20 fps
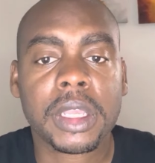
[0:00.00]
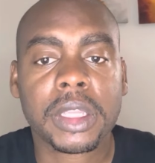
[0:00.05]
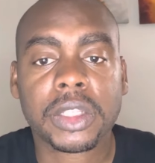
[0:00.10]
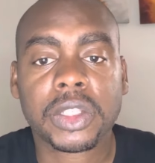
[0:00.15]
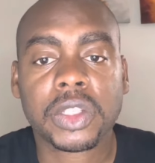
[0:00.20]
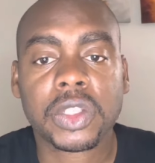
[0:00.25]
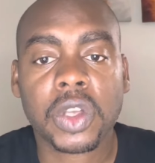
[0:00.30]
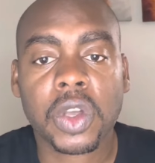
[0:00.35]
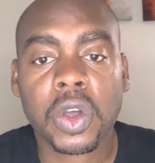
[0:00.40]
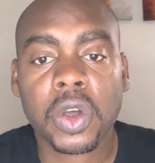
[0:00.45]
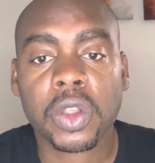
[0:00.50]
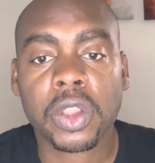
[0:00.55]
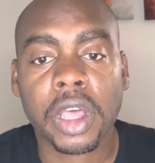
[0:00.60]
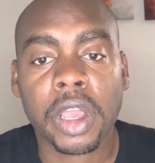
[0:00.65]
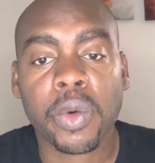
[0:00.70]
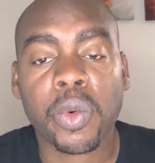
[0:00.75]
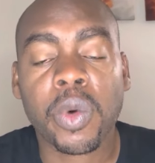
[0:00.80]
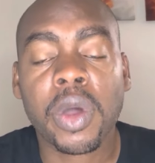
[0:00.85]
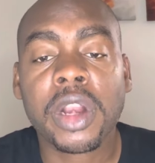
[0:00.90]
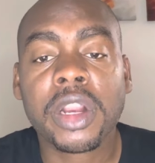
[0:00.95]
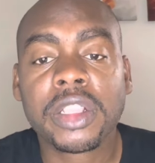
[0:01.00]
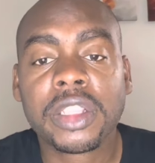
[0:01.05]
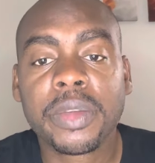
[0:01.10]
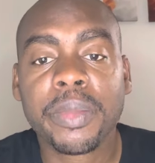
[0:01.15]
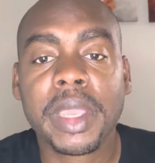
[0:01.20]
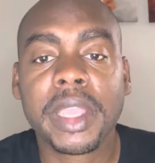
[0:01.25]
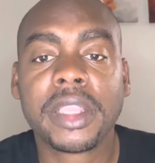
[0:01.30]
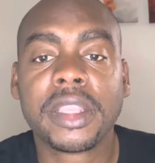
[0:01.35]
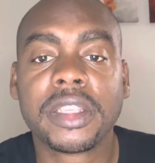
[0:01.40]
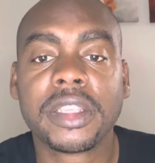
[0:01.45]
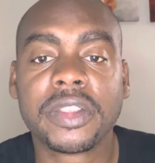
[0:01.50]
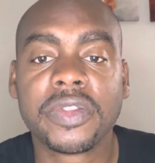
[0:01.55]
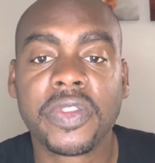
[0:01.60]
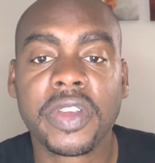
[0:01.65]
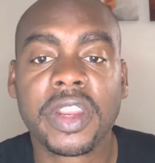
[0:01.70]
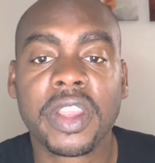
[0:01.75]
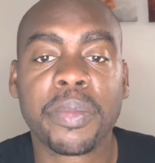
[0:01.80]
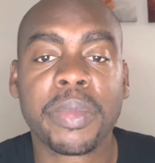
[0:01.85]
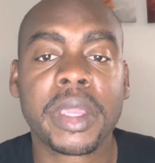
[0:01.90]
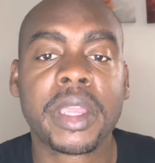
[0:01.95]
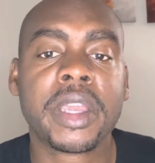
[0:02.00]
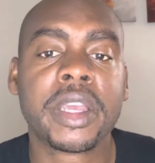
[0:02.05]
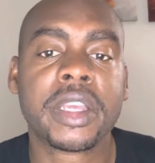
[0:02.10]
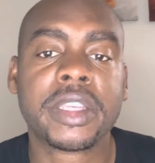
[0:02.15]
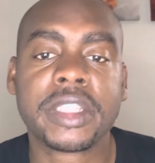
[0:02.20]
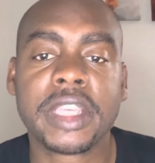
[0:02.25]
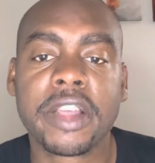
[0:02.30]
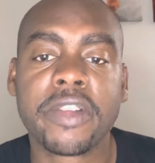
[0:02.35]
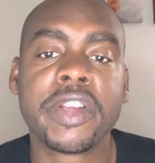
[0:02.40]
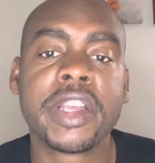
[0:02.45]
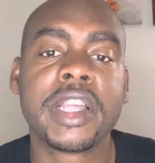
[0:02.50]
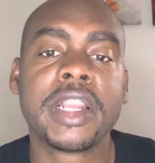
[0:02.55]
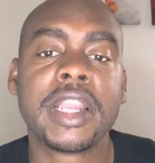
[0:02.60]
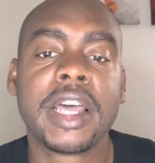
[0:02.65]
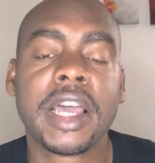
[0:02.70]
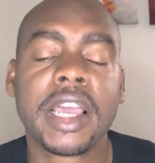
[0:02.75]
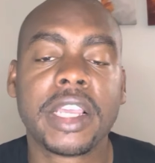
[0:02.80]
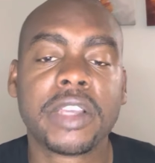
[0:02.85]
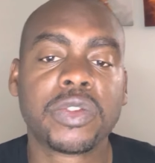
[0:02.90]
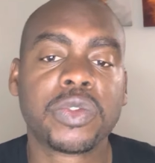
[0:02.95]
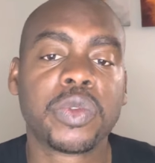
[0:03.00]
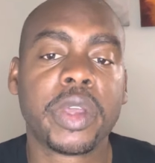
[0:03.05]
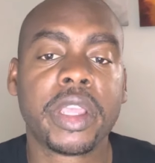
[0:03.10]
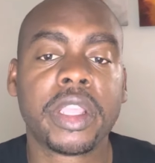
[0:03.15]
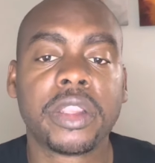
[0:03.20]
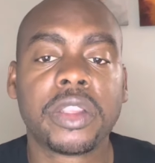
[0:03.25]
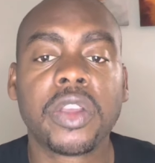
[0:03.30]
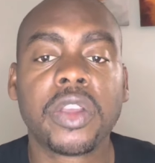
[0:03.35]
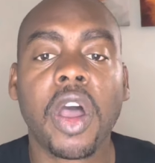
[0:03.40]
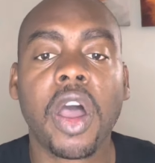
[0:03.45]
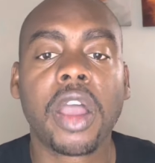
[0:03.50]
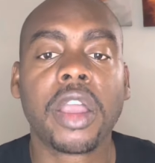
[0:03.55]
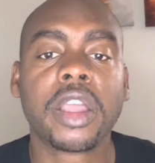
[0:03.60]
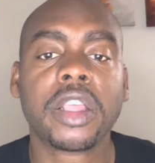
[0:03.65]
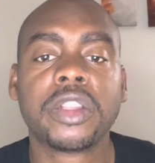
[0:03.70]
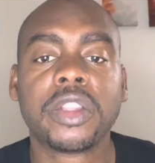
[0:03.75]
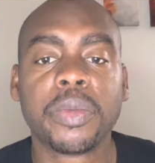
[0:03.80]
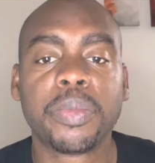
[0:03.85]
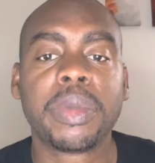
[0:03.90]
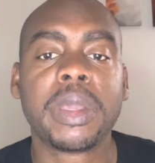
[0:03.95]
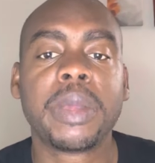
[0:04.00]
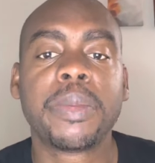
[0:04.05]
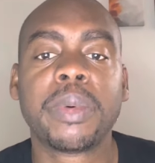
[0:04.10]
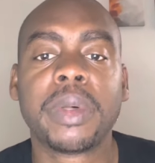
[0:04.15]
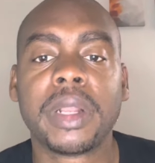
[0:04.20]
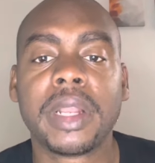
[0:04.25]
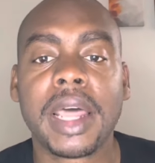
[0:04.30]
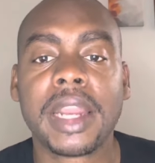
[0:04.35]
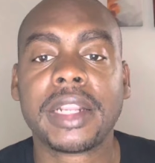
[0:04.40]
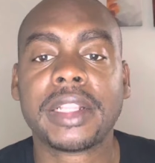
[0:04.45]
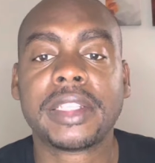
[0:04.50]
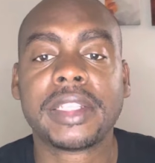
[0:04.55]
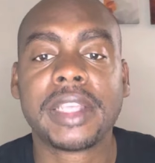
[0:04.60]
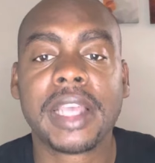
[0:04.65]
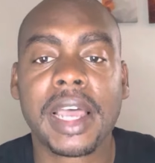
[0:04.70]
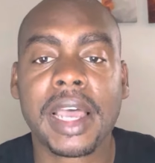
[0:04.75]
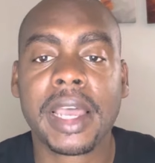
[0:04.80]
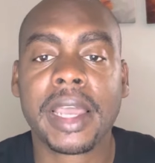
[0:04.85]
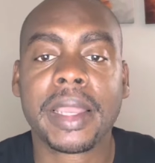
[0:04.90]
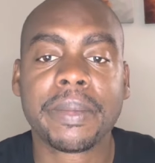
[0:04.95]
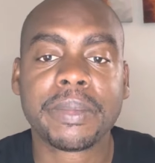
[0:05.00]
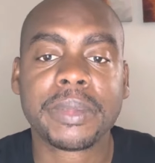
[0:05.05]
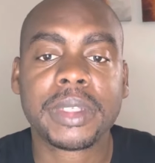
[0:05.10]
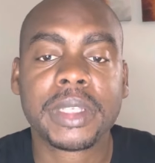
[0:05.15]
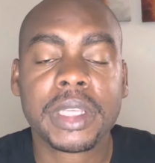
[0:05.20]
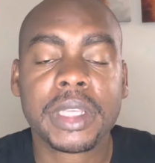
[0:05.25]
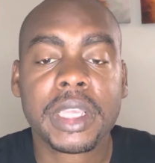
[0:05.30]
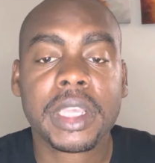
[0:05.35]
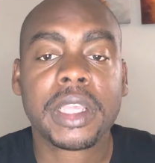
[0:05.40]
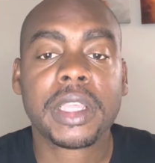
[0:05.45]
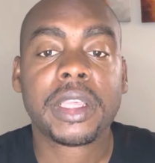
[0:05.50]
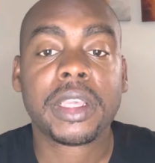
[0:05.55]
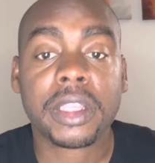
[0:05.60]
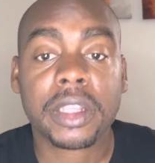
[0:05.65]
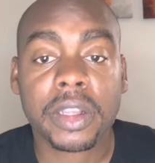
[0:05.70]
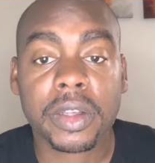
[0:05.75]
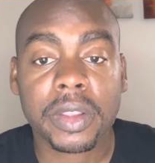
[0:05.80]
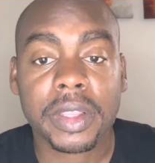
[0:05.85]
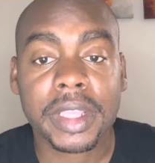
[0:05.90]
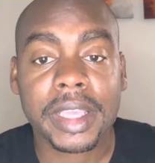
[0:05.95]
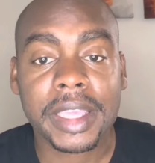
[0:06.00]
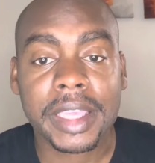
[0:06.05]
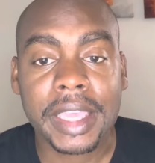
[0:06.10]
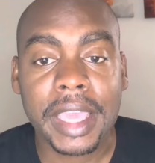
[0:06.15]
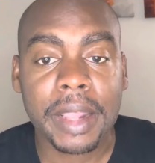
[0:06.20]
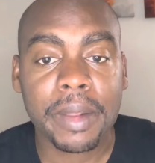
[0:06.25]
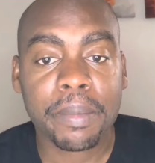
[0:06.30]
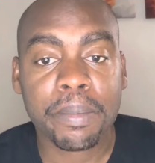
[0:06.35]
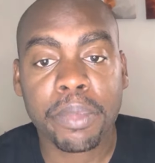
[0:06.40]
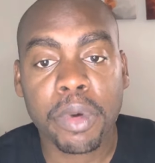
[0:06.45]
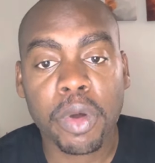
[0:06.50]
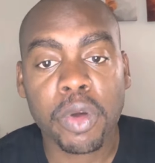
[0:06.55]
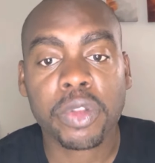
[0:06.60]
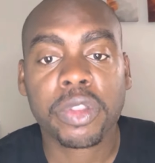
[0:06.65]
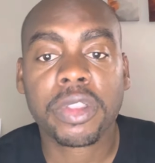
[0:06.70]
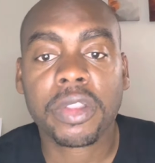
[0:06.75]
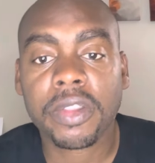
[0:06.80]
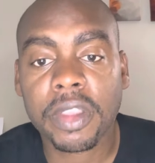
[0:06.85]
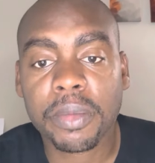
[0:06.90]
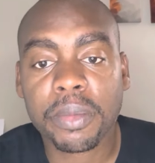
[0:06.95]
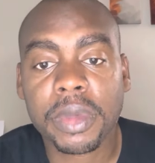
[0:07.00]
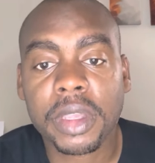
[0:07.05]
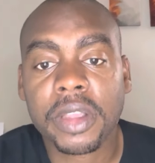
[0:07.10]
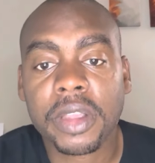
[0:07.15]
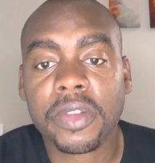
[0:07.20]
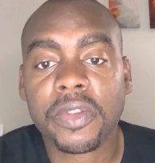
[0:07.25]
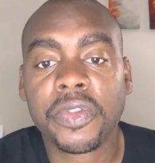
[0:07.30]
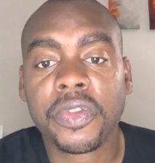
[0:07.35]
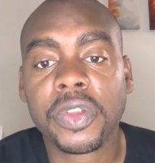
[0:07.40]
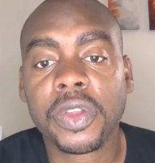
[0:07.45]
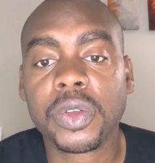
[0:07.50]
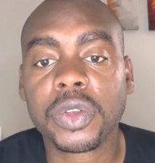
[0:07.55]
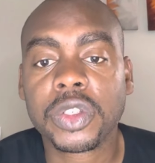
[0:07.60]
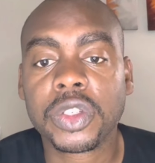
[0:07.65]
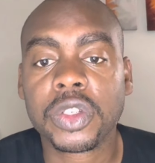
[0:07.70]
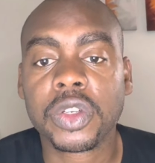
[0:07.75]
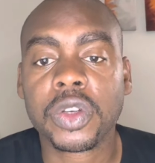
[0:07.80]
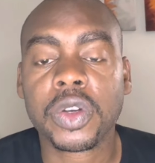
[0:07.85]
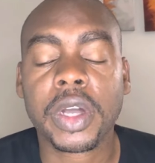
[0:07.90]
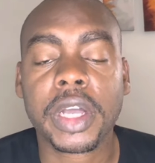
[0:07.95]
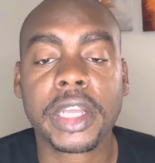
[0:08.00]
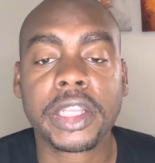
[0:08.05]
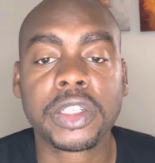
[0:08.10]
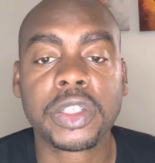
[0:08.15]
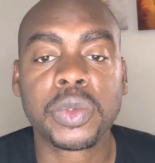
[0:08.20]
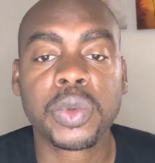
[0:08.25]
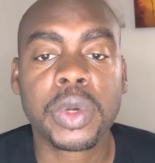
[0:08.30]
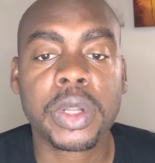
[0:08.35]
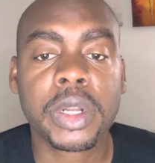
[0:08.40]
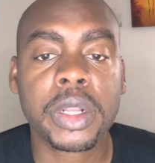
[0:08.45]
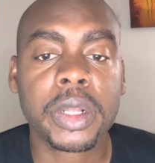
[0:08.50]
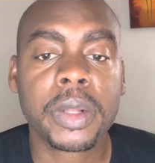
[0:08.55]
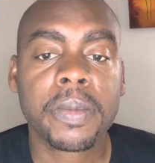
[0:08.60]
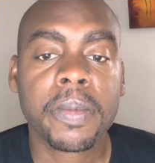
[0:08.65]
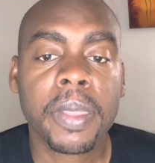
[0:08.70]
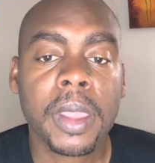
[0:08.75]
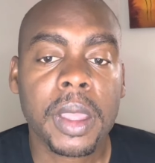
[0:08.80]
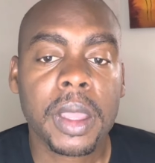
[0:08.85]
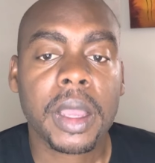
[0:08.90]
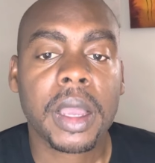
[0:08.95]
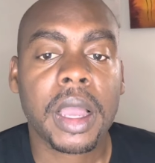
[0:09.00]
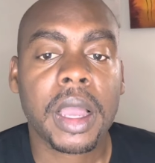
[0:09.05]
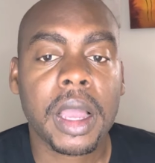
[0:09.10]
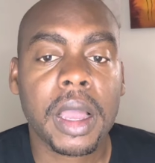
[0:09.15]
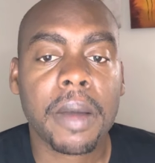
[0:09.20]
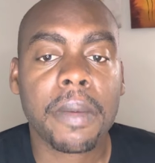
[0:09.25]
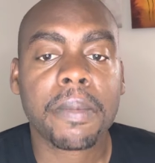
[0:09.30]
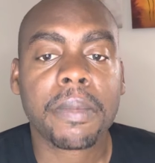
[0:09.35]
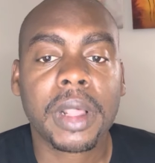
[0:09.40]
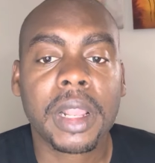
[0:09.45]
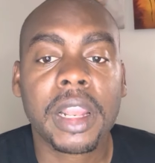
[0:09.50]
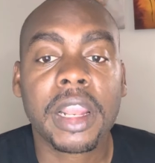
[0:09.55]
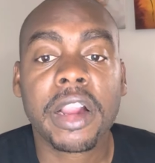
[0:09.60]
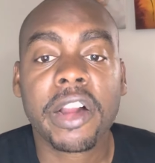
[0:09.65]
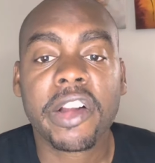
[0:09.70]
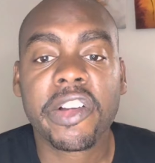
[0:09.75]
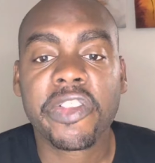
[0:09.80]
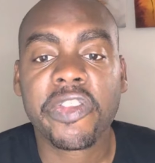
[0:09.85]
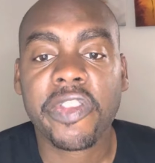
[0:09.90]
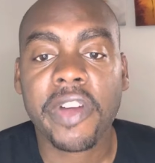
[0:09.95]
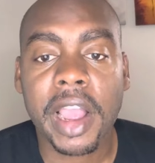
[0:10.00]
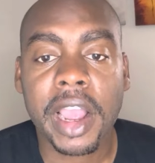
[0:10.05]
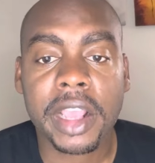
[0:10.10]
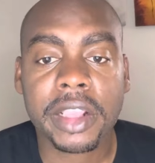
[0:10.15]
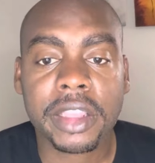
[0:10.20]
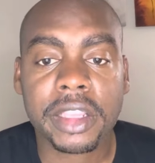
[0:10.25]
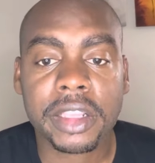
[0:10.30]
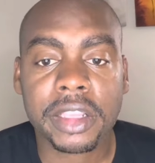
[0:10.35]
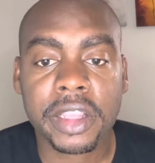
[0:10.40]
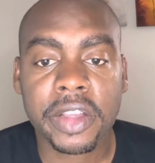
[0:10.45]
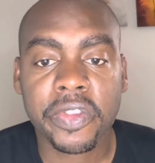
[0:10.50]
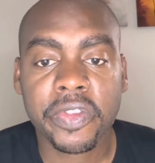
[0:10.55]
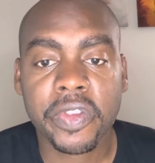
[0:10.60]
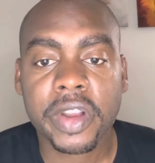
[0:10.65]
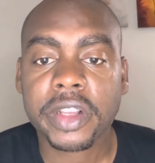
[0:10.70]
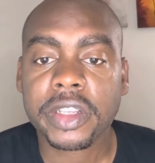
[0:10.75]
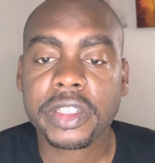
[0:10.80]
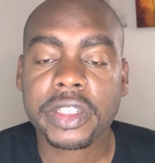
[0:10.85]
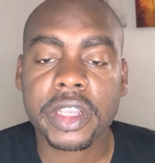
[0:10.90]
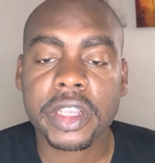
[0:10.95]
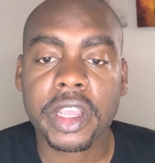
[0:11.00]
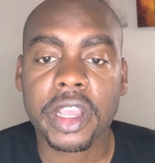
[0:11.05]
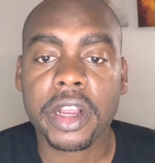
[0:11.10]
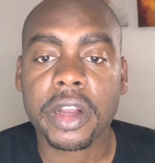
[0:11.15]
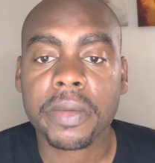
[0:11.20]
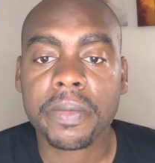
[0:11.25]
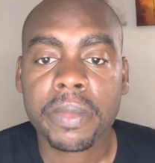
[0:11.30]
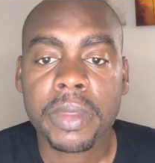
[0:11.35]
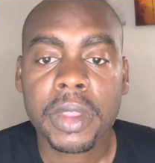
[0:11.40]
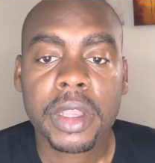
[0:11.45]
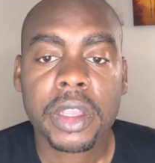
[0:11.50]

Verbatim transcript: So I wanted to make this video because I realize in talking to people a lot of times, you know, they get both of them confused. So I just want to um, clarify the difference here.